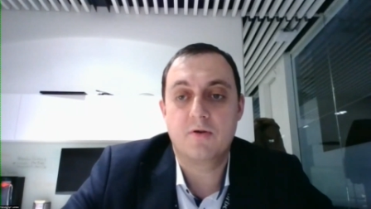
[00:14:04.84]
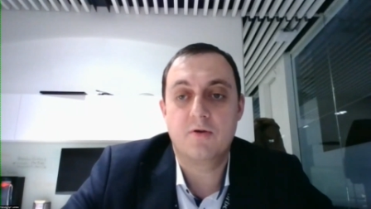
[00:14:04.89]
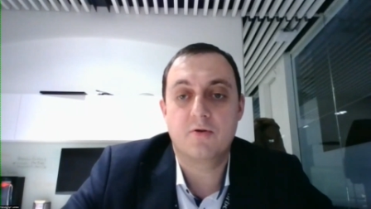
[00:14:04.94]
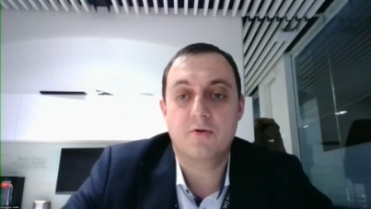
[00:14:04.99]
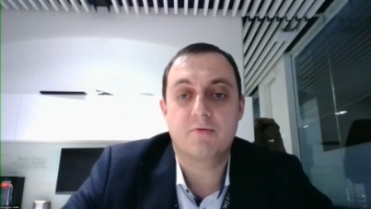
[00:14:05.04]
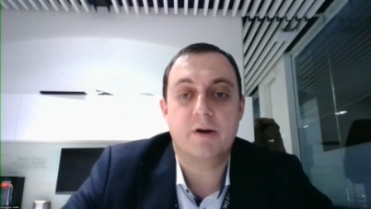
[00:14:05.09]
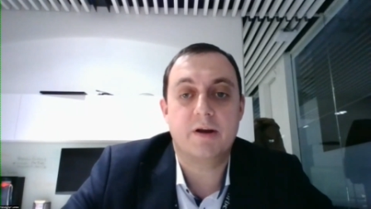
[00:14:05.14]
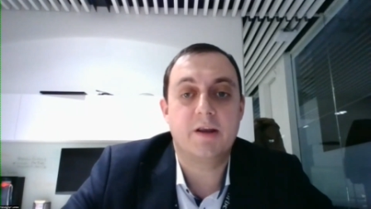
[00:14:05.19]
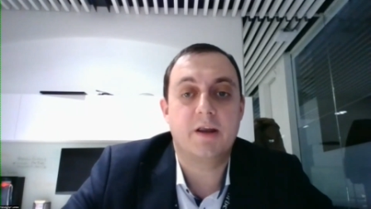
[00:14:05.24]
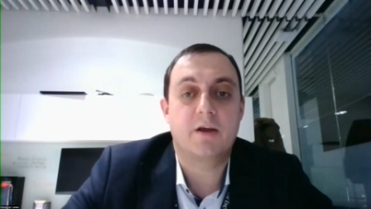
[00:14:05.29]

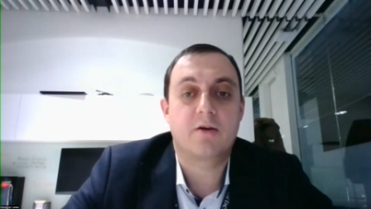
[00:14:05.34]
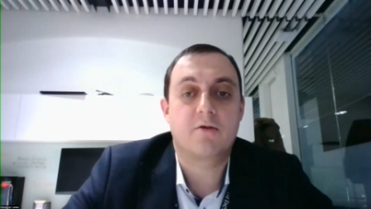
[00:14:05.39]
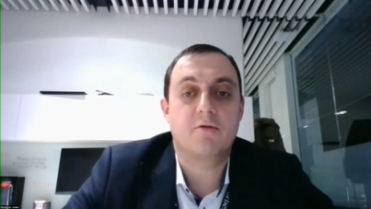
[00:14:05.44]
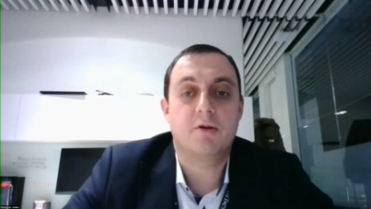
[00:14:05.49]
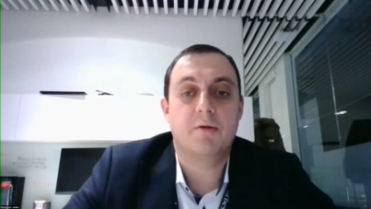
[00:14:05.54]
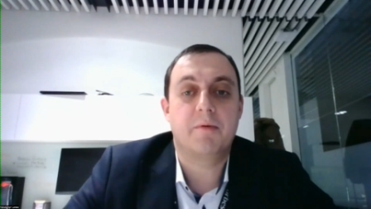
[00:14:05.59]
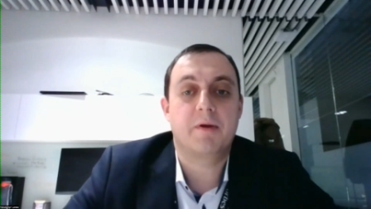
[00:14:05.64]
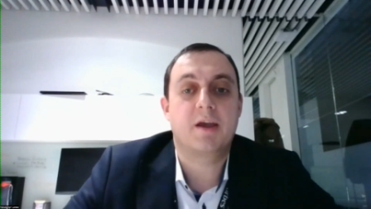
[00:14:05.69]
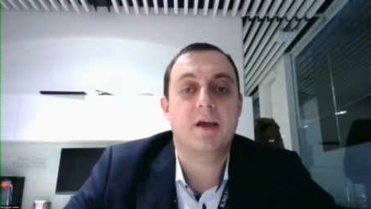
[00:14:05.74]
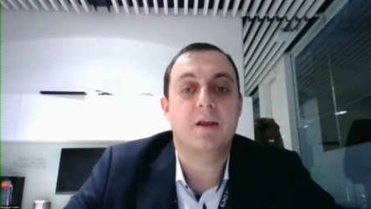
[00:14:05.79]
Ukrainian
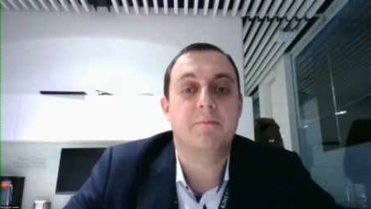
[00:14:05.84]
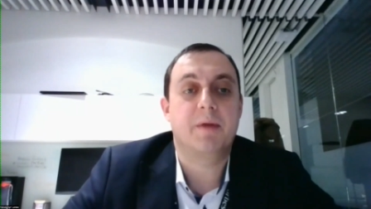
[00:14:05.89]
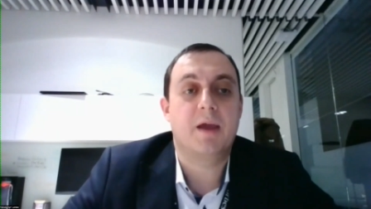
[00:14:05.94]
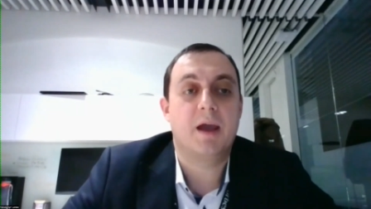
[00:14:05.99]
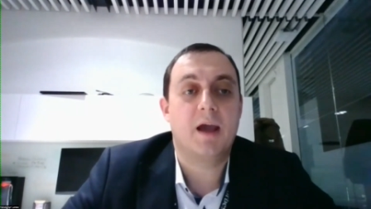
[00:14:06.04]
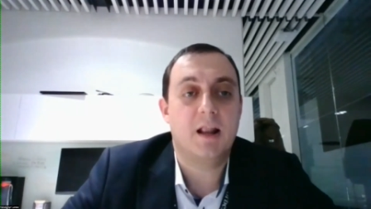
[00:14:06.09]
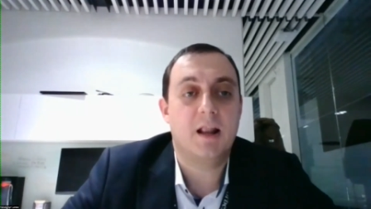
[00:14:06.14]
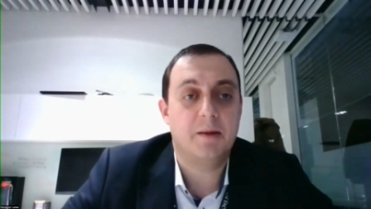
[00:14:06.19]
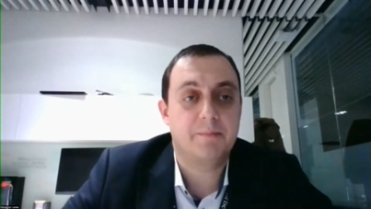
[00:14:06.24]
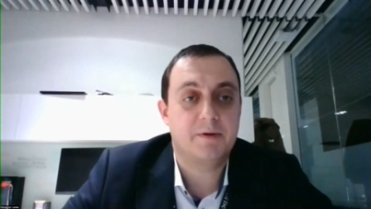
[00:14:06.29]
economy can be
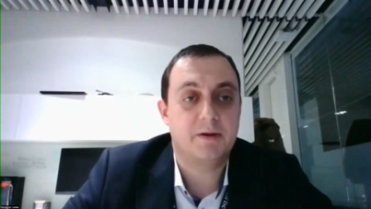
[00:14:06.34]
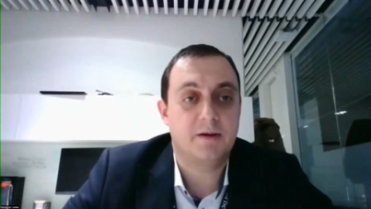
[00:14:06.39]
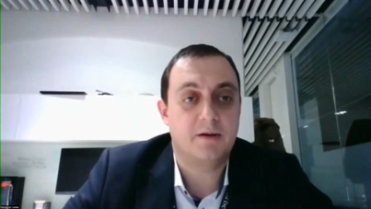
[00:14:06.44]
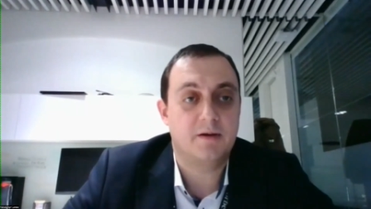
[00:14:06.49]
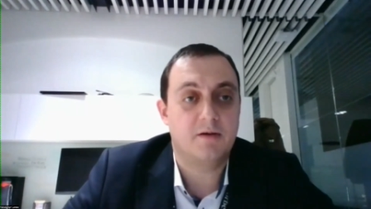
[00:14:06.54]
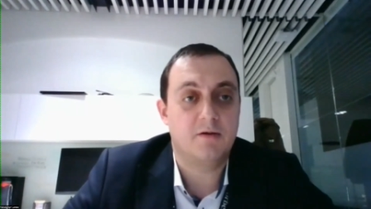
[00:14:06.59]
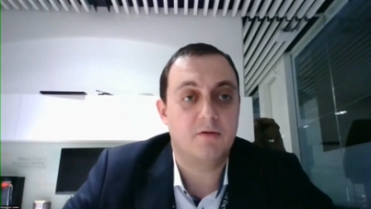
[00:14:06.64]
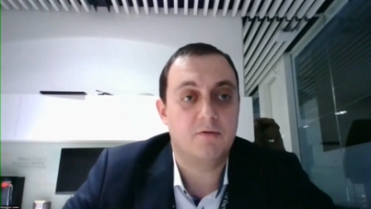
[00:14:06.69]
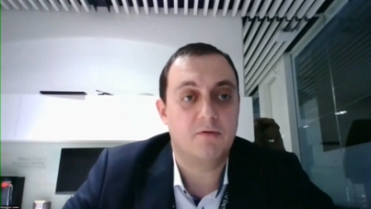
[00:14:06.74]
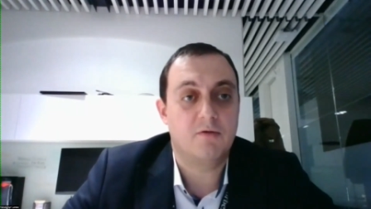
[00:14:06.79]
helped
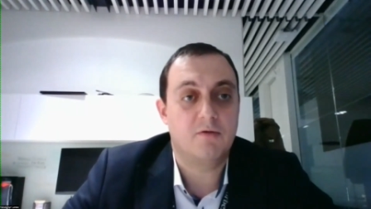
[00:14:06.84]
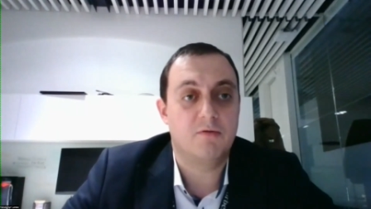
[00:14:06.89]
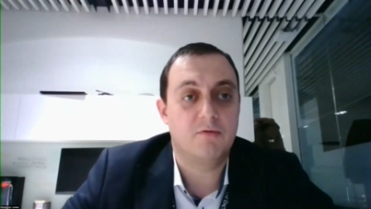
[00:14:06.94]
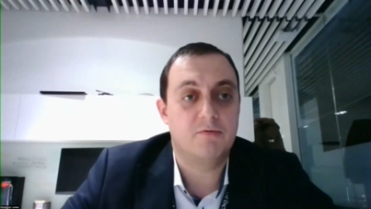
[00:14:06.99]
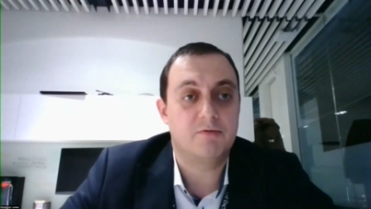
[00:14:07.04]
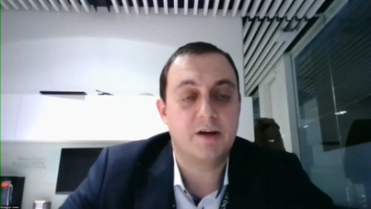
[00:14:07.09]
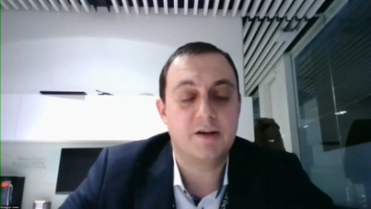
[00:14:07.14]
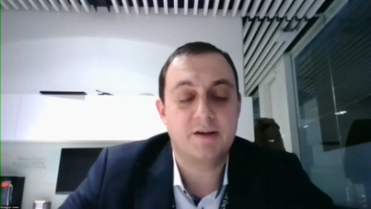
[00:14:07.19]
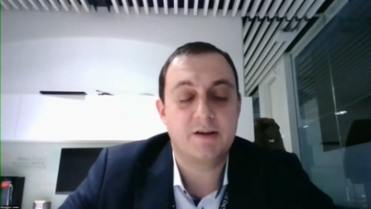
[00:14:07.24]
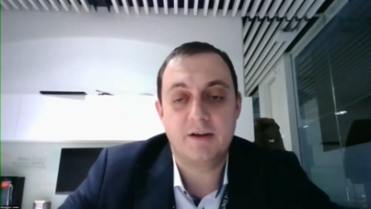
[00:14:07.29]

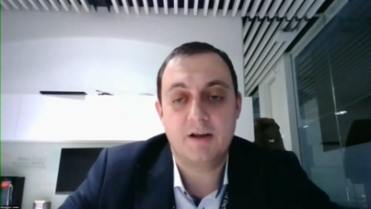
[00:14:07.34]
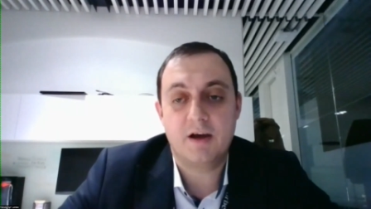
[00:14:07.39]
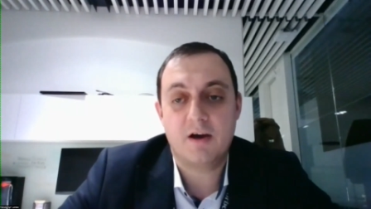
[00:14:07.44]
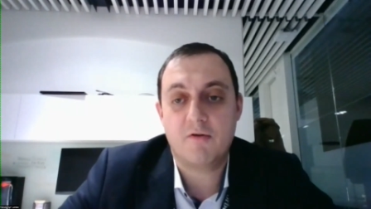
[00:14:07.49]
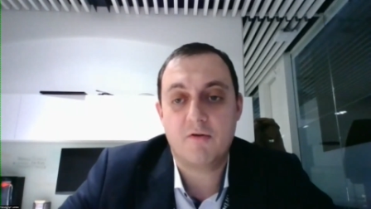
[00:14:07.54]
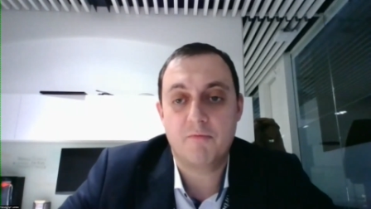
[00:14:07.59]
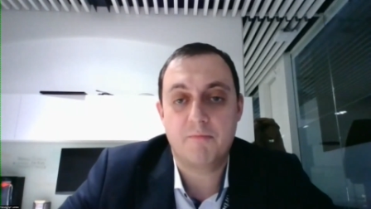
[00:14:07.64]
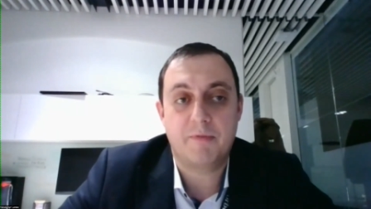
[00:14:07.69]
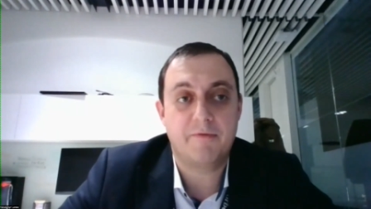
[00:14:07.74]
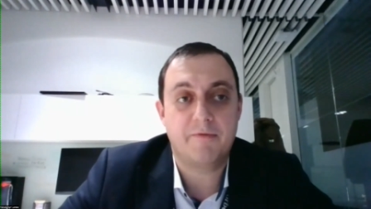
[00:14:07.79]
already
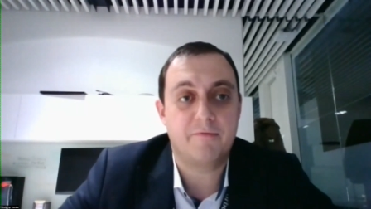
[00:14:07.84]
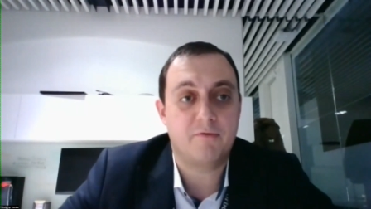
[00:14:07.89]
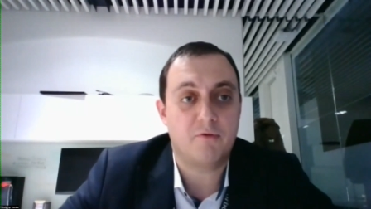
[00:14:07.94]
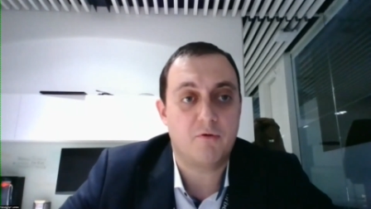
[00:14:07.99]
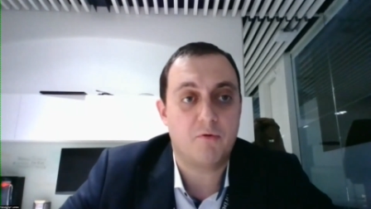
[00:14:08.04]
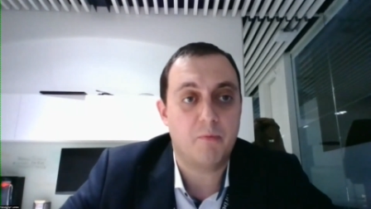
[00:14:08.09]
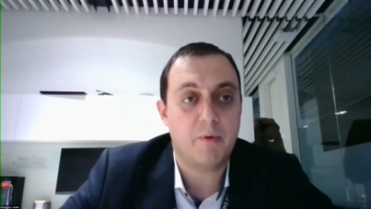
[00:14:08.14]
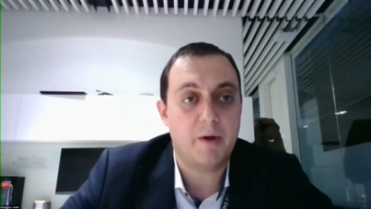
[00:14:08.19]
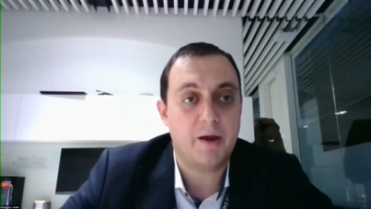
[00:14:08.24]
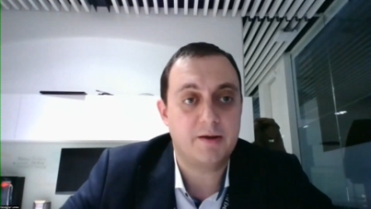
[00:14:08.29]
now
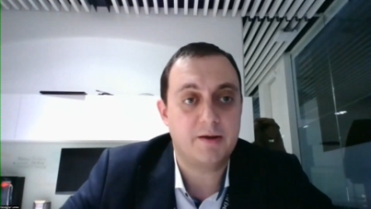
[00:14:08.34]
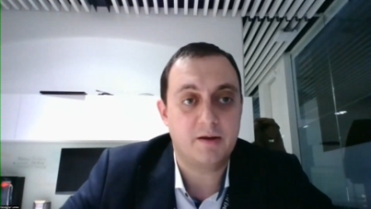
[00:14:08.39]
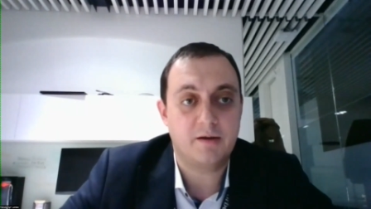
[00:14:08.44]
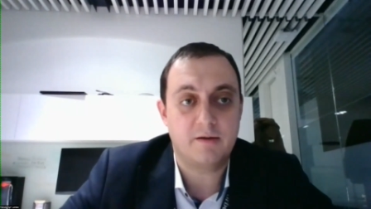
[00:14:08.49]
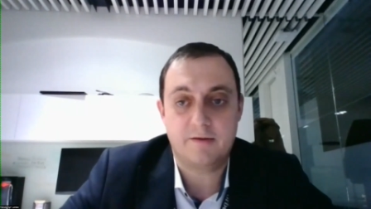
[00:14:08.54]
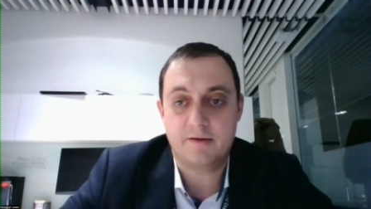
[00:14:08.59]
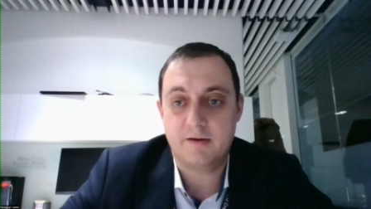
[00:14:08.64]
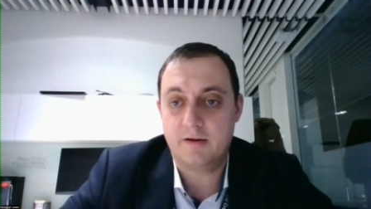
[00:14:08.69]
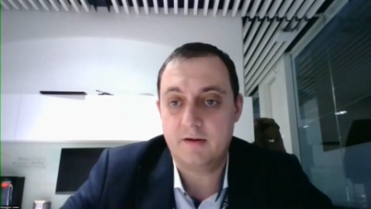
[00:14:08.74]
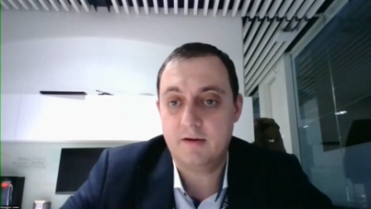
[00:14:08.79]
before waiting
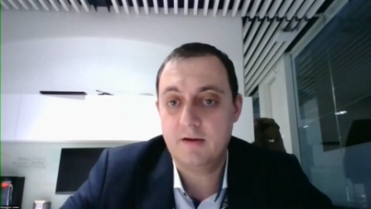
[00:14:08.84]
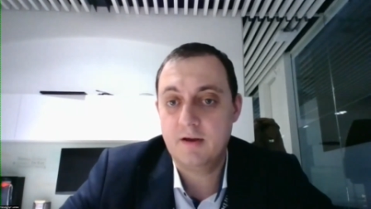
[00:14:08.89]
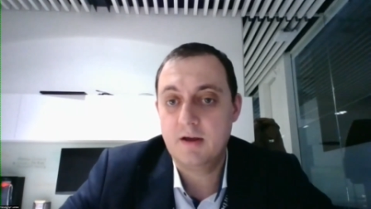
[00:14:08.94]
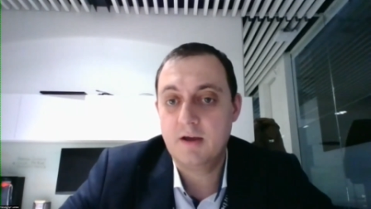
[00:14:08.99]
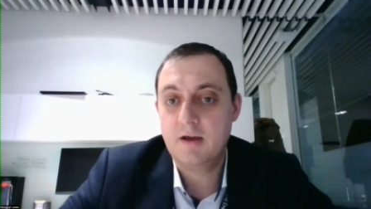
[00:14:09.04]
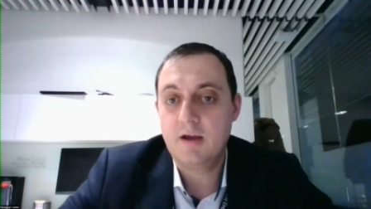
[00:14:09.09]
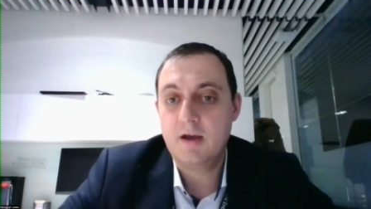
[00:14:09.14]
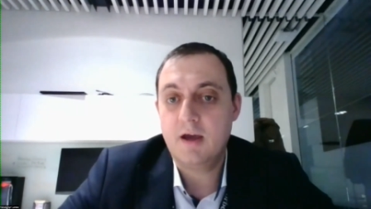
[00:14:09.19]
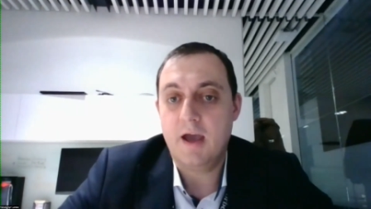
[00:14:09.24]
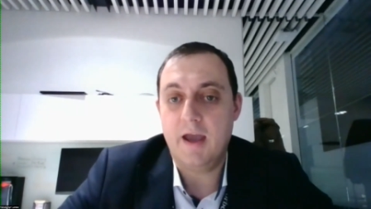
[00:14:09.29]
at the
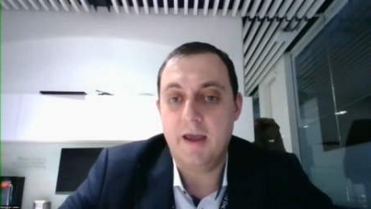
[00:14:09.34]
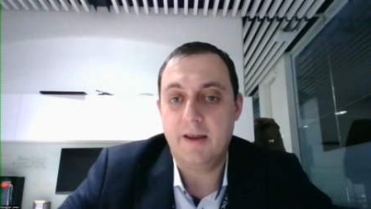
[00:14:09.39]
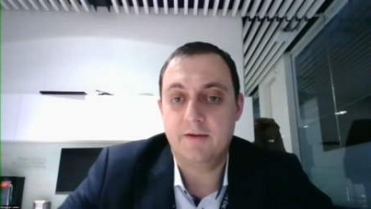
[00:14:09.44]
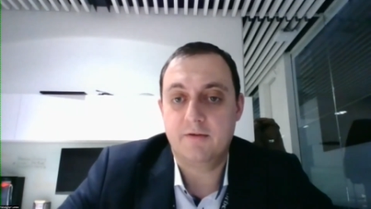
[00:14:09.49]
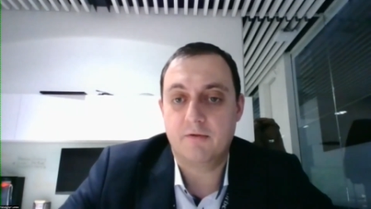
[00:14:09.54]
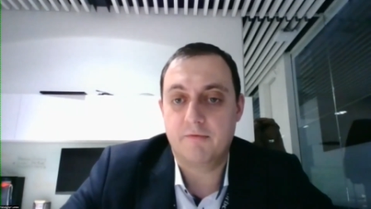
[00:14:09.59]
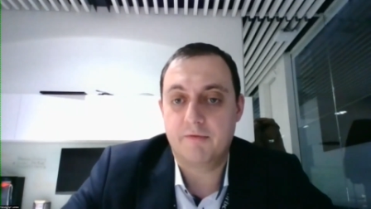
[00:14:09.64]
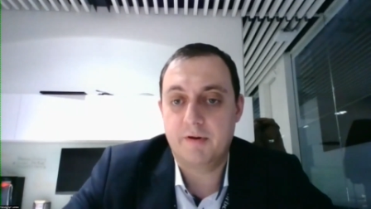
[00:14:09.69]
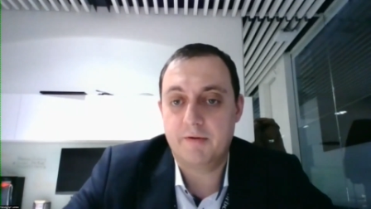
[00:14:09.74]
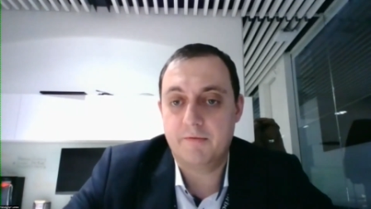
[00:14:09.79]

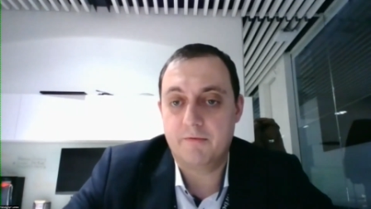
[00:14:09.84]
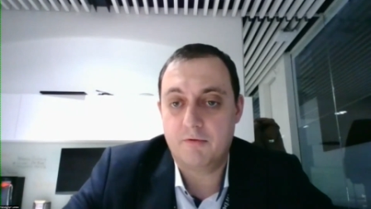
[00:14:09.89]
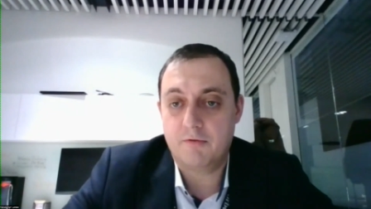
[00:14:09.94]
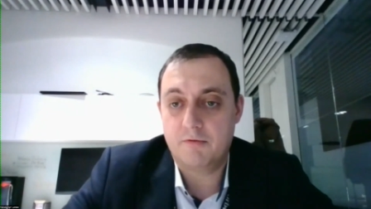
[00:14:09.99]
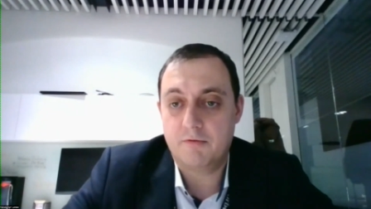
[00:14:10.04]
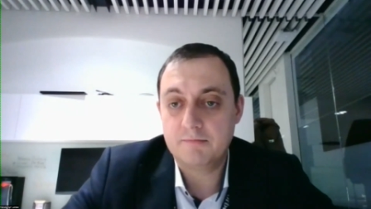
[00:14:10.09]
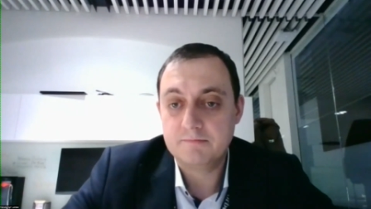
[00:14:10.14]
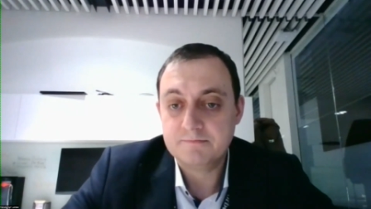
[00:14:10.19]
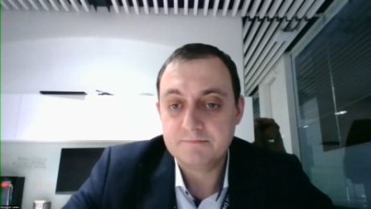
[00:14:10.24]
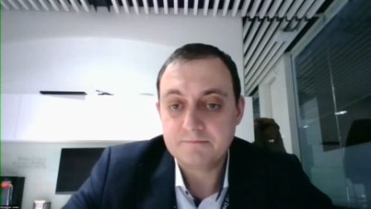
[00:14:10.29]
end of the war.